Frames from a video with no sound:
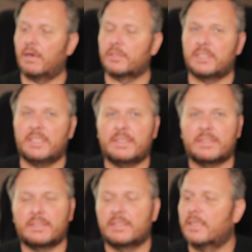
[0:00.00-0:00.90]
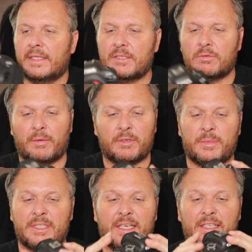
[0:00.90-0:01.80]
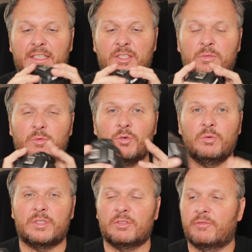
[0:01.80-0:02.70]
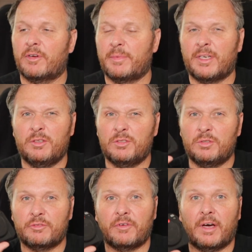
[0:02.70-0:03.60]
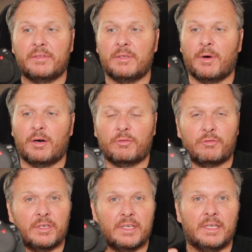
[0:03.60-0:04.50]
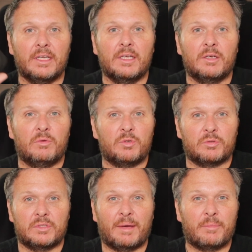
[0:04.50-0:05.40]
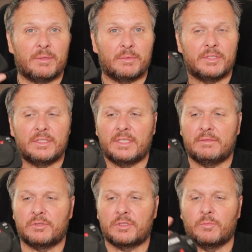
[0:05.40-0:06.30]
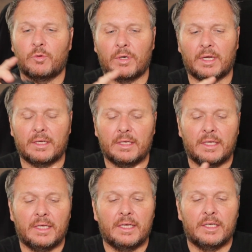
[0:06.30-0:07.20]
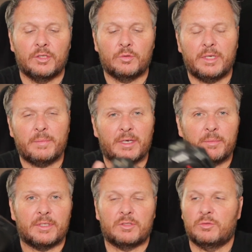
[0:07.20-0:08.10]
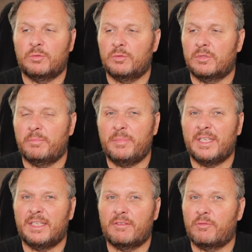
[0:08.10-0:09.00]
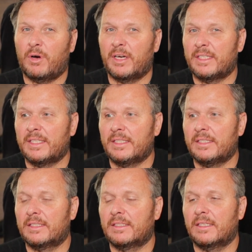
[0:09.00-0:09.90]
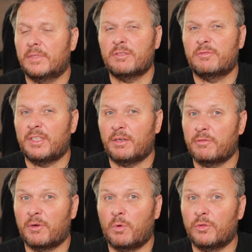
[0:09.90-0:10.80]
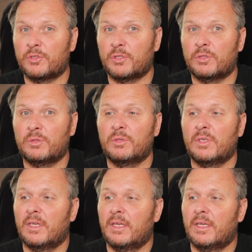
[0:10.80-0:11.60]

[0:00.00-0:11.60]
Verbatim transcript: R6. That's what I'm going to be taking. It's small, it's not very big. I used to use a 5D Mark III, which wasn't that big, but this is even smaller. 20 megapixels, big enough what I need, does video if I want to,